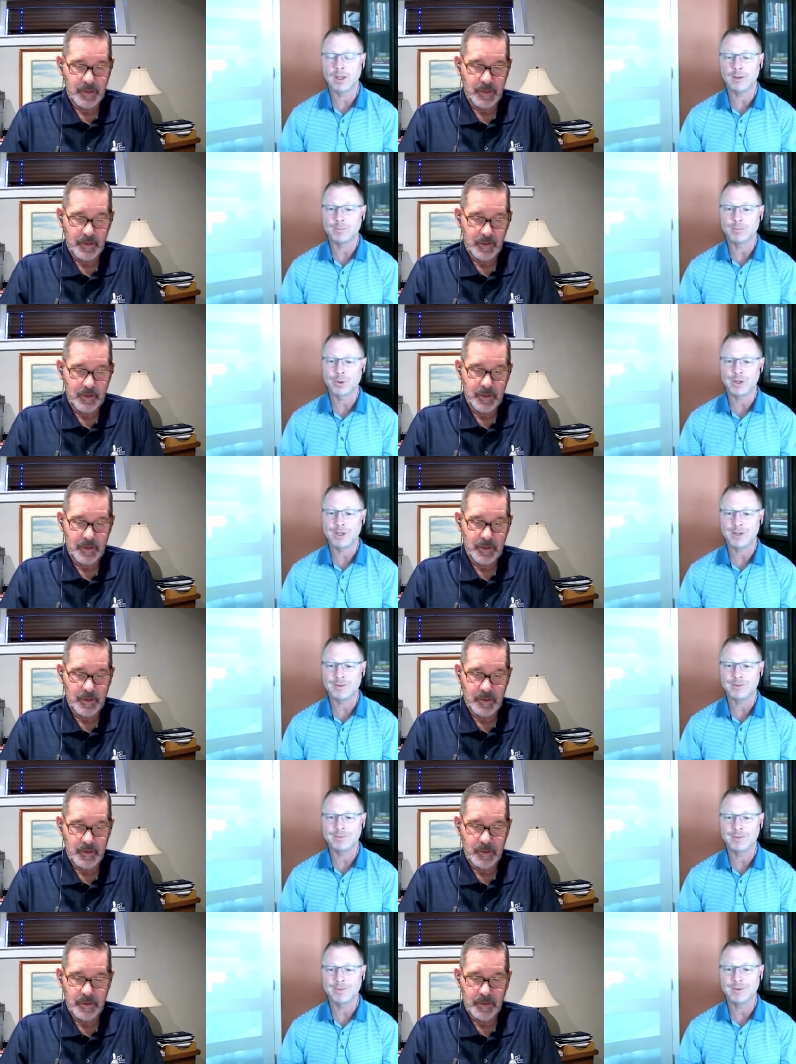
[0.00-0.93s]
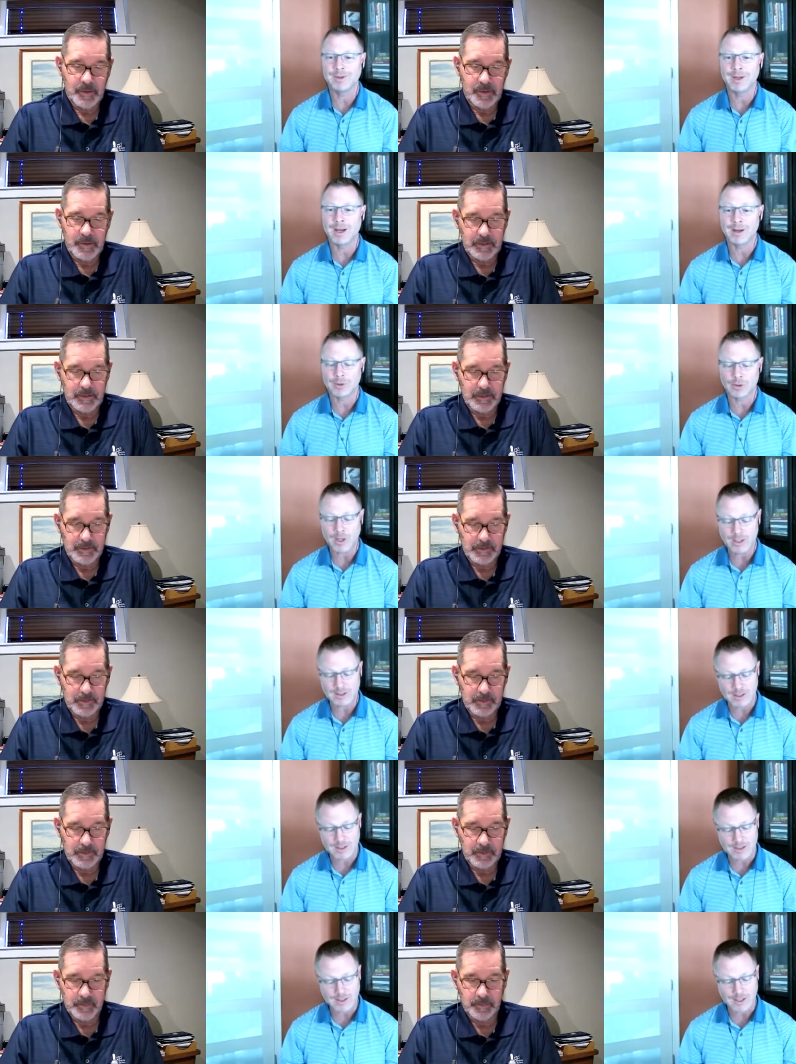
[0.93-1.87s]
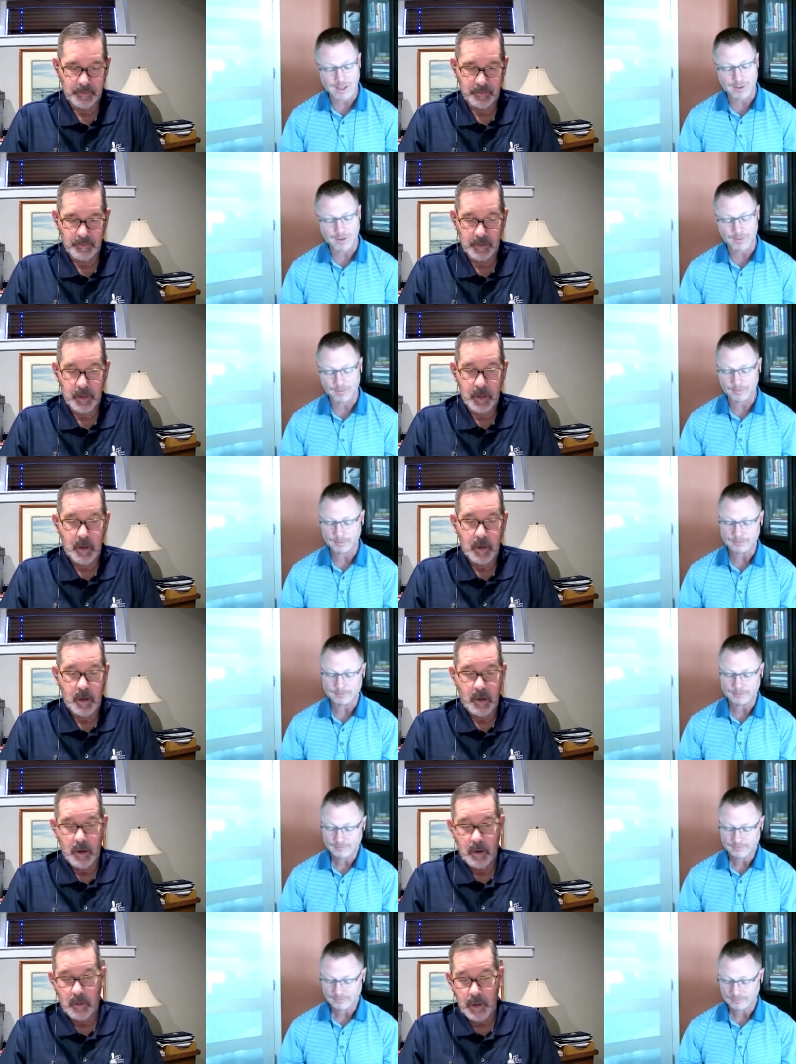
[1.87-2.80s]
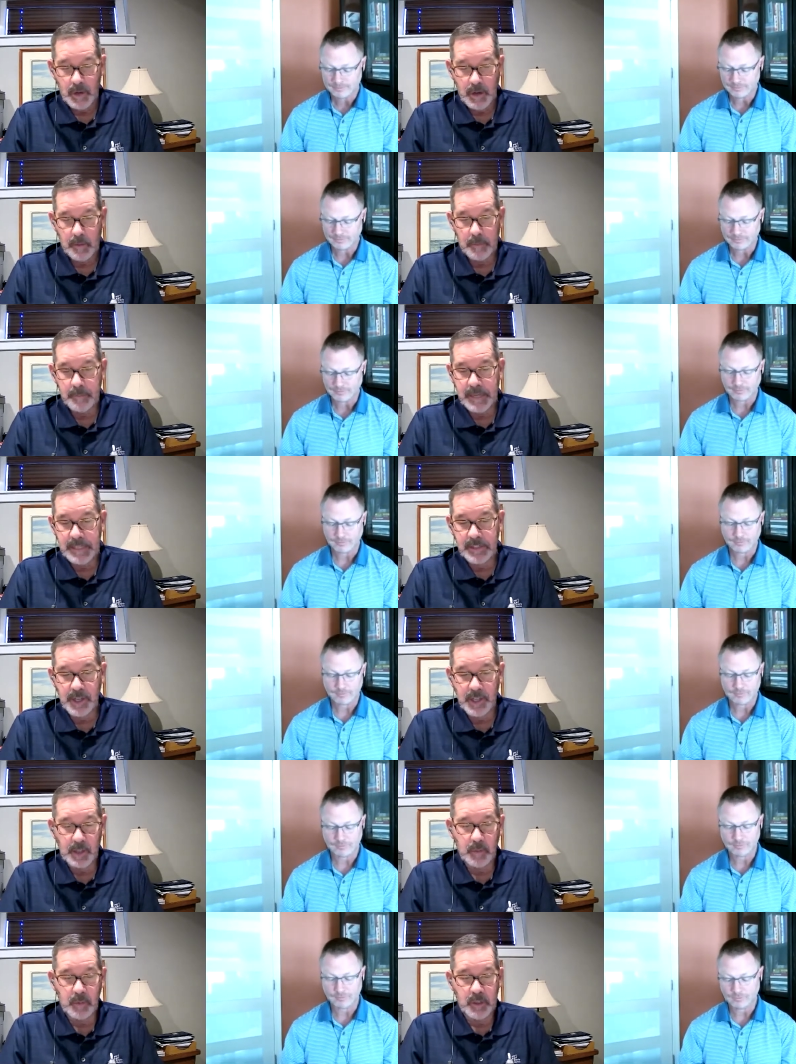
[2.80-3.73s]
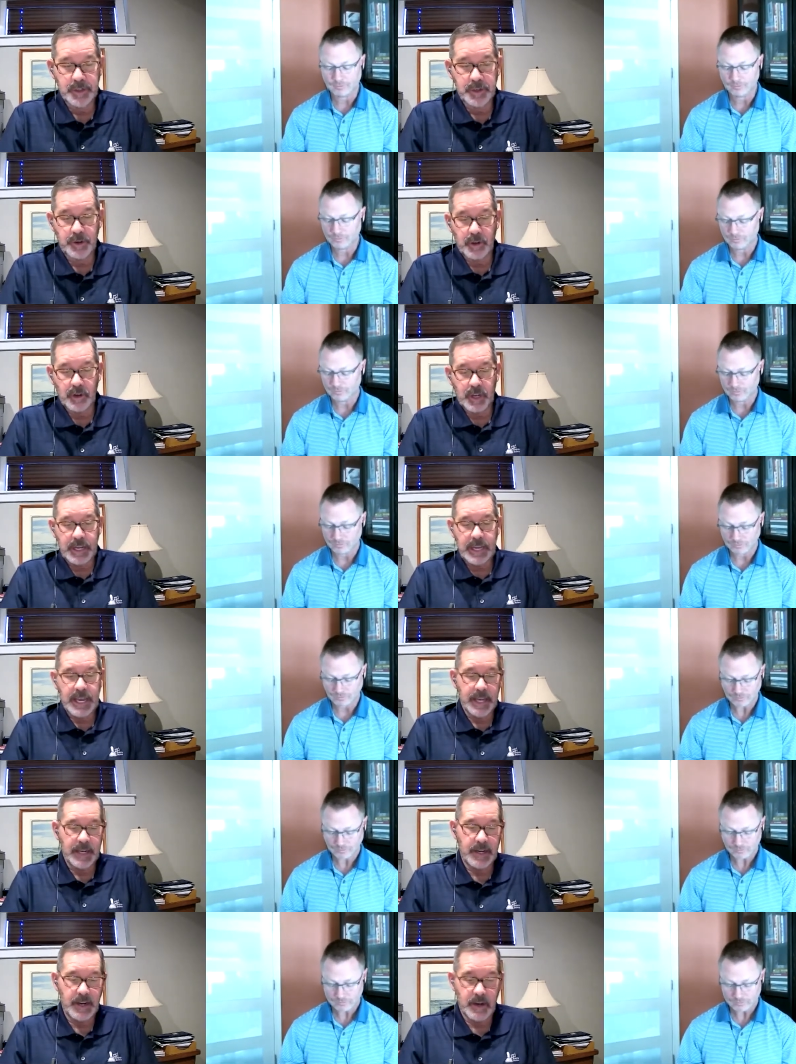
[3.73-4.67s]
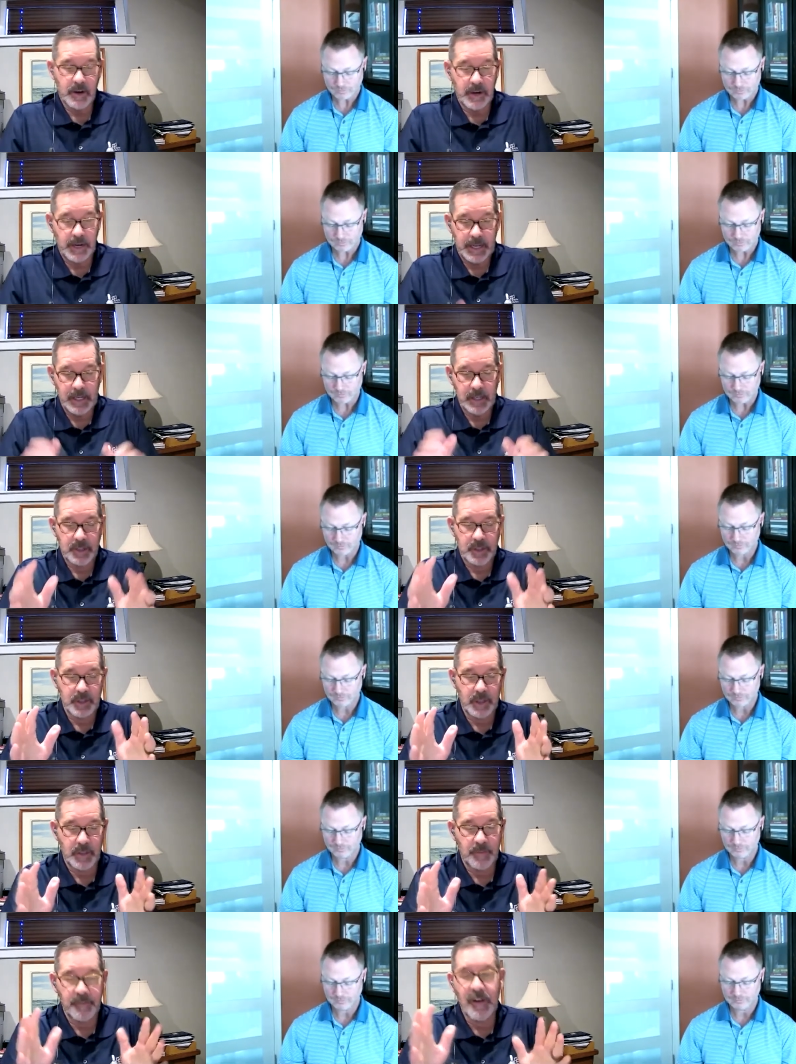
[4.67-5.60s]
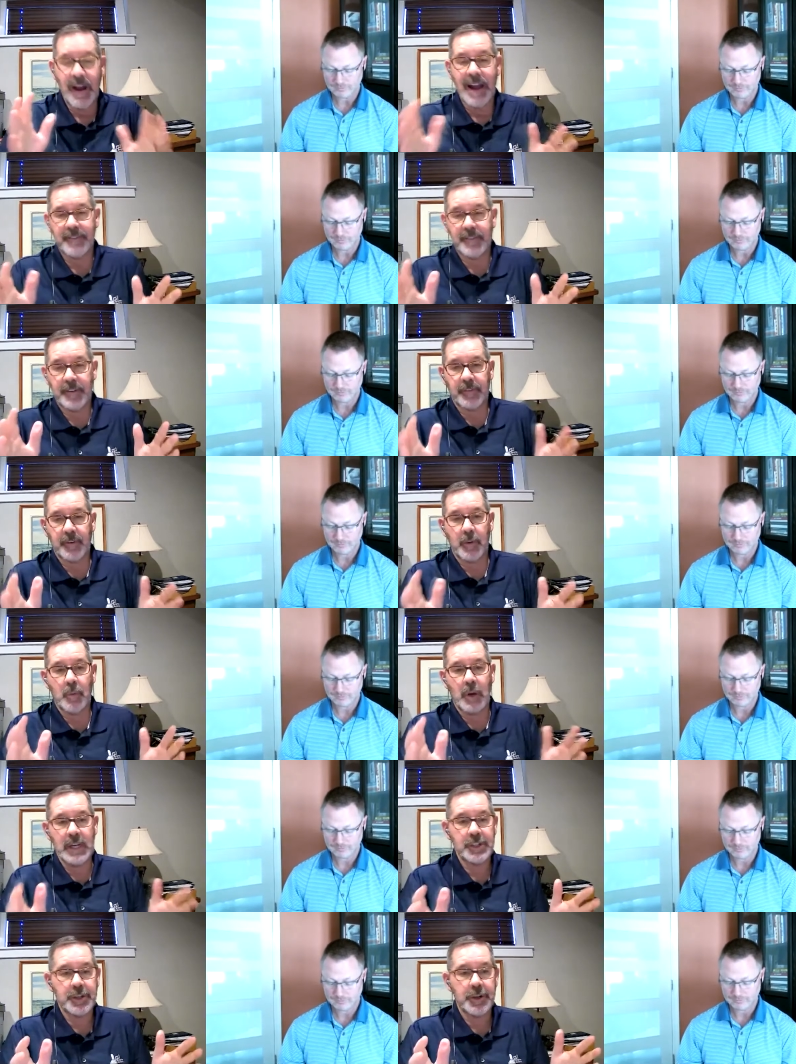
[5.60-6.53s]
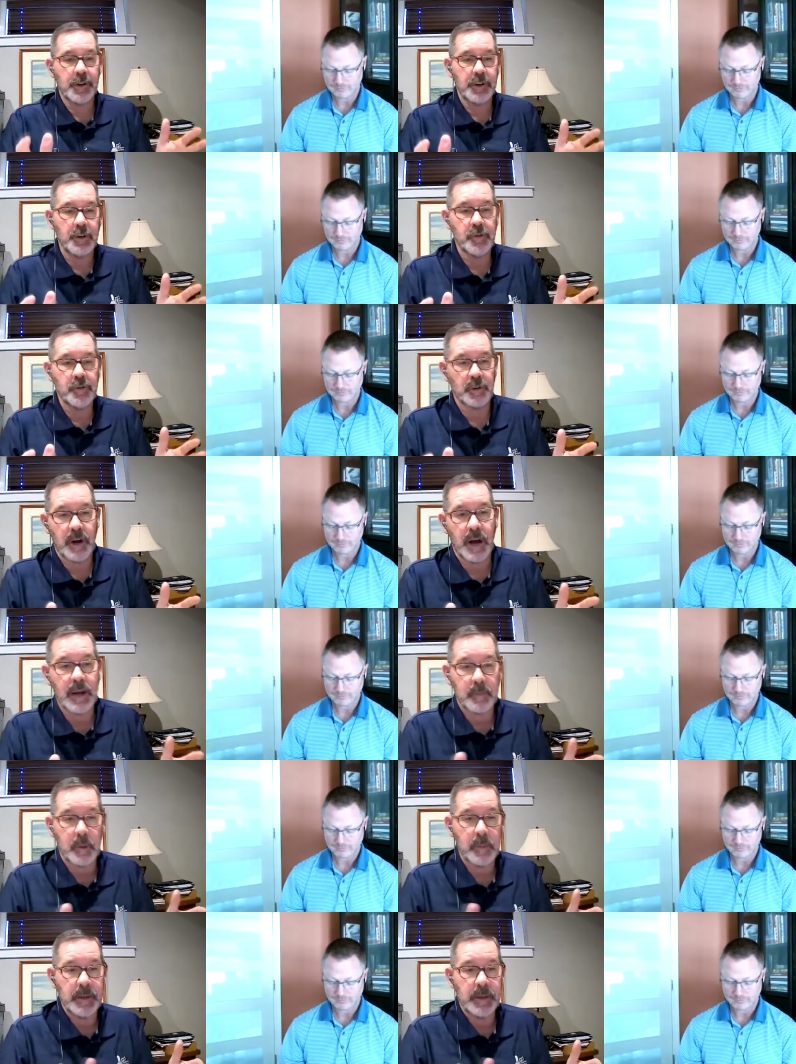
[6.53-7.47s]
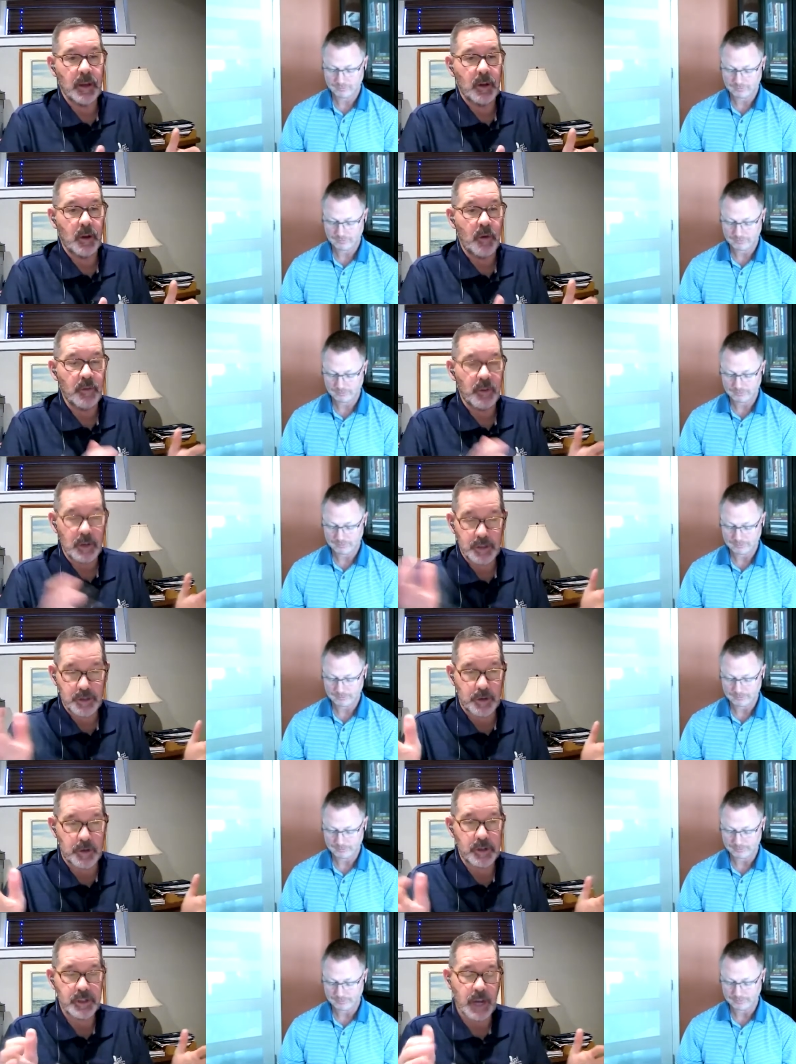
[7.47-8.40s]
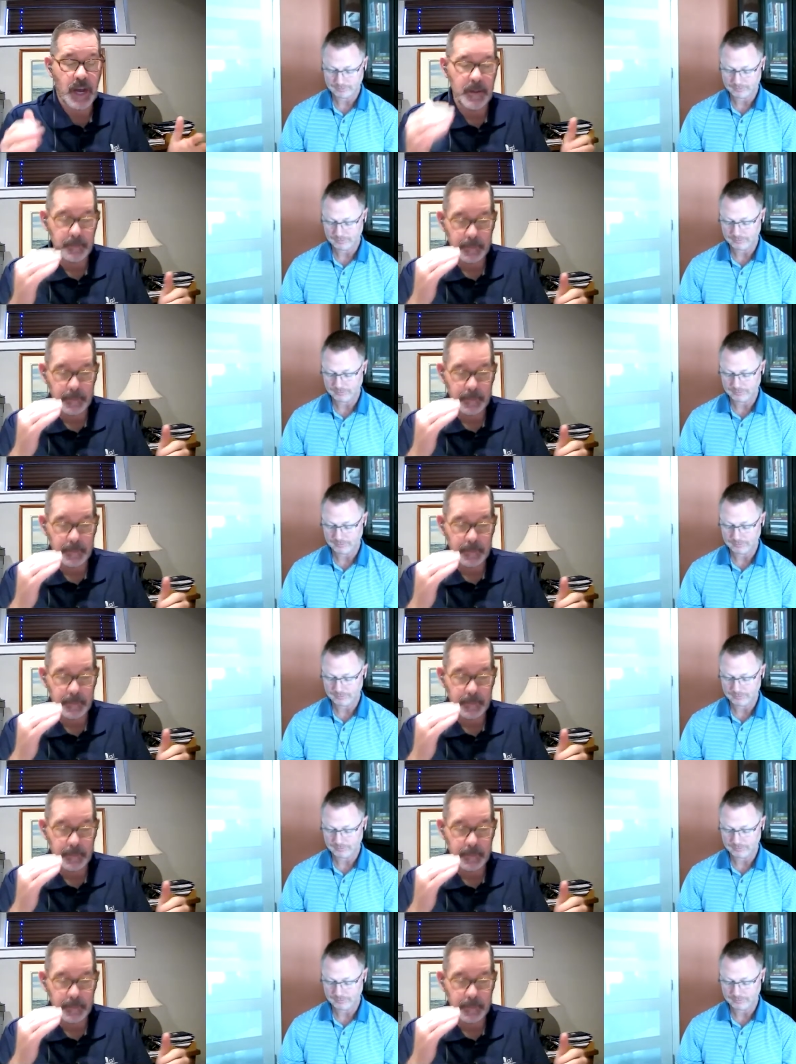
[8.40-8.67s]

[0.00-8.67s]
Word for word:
Speaker 1: in pretty uh, great detail.
Speaker 2: Well, basically, what you're looking at here is the five different ways you can use an automobile over a certain time